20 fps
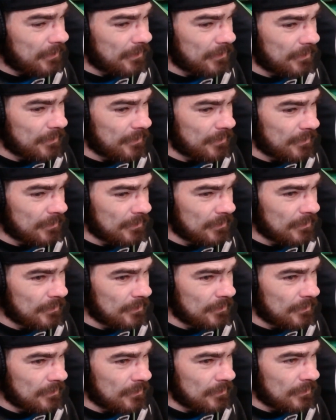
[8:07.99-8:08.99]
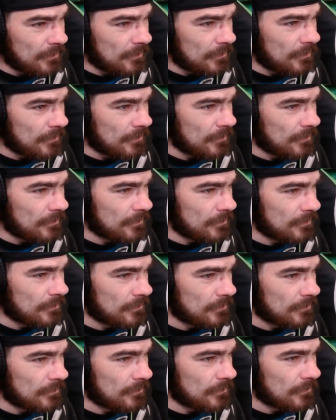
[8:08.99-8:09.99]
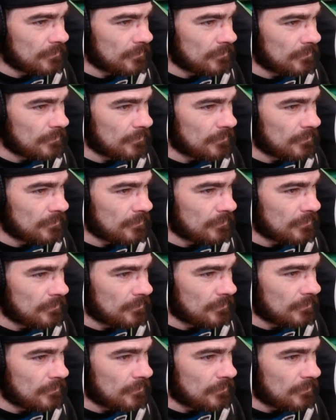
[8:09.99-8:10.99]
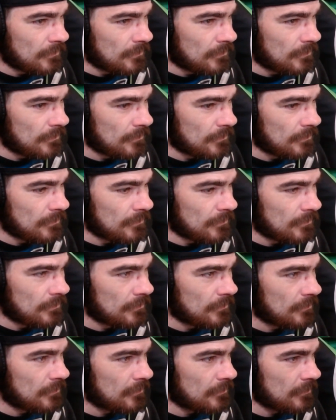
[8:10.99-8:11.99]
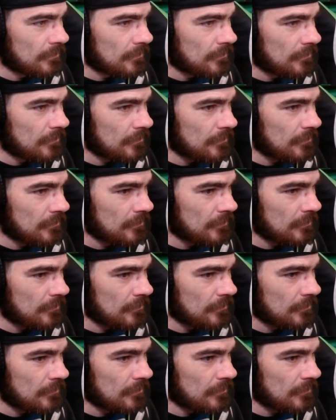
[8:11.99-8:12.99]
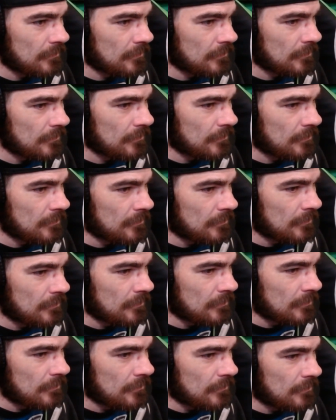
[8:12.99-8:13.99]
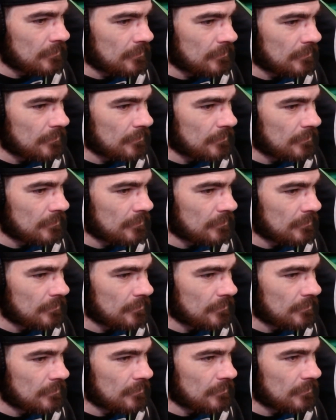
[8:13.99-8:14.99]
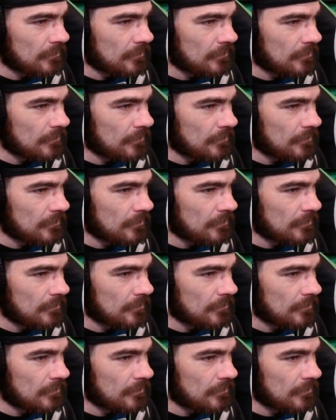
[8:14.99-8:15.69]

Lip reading: (silence)